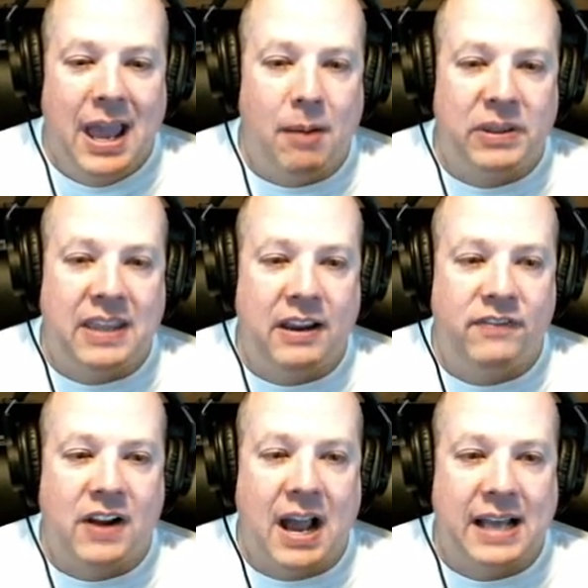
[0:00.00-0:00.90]
but
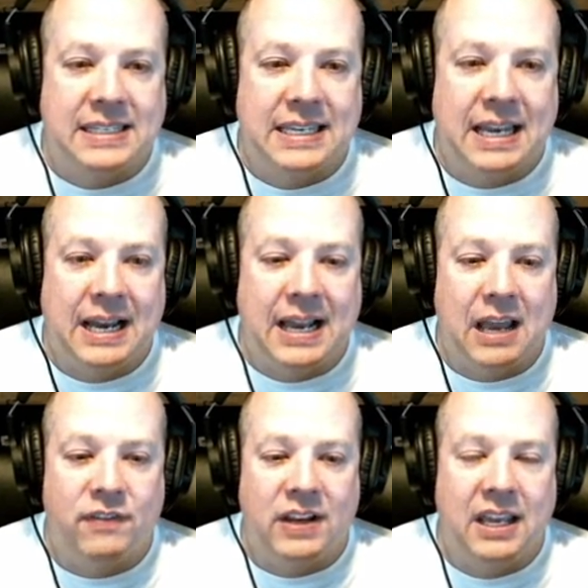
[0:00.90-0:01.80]
they've got a
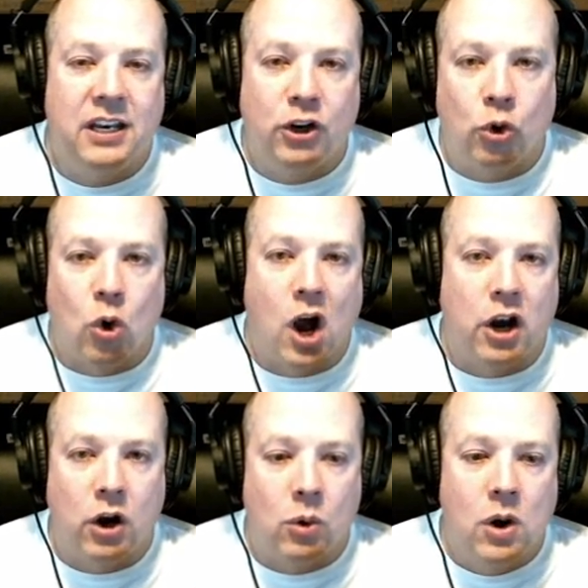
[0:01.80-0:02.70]
kind of a hidden
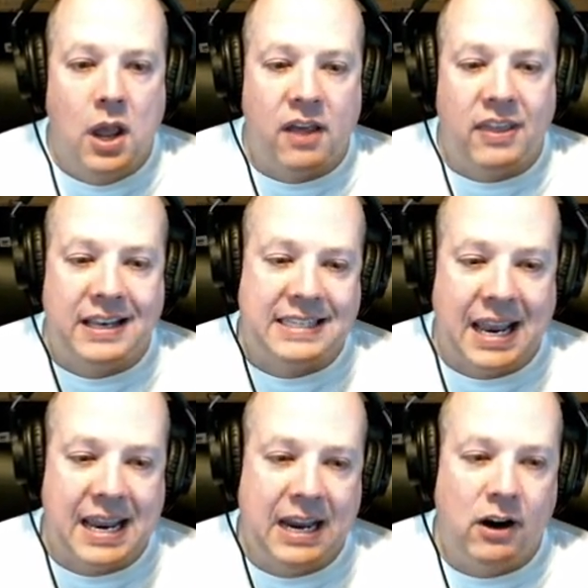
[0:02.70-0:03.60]
grotto, they
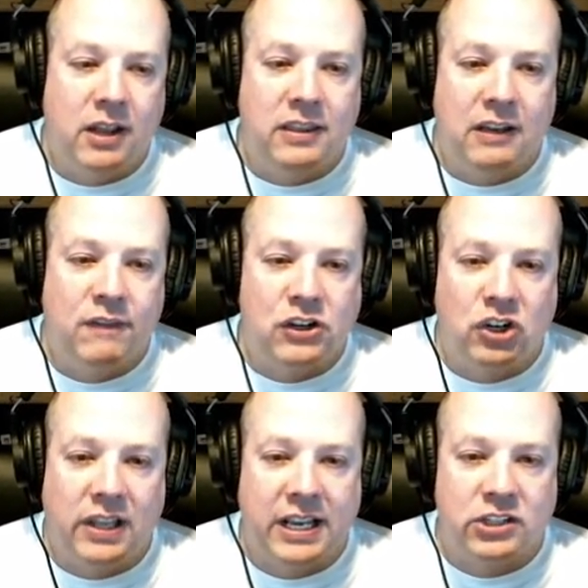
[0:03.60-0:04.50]
say here in the
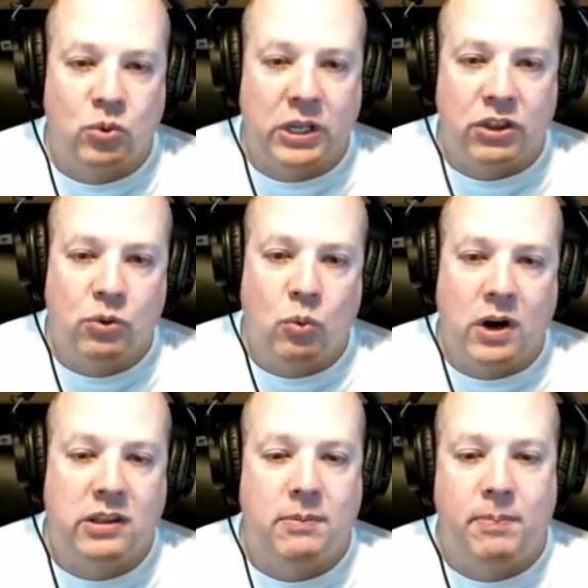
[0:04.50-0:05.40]
Adventureland suite through
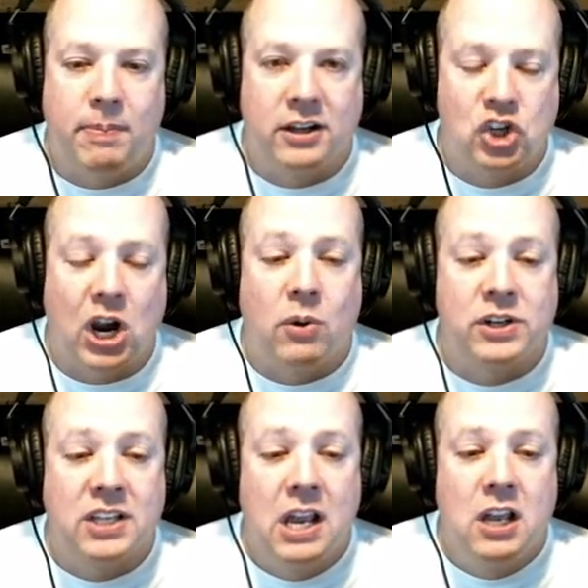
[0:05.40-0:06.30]
one of the showers.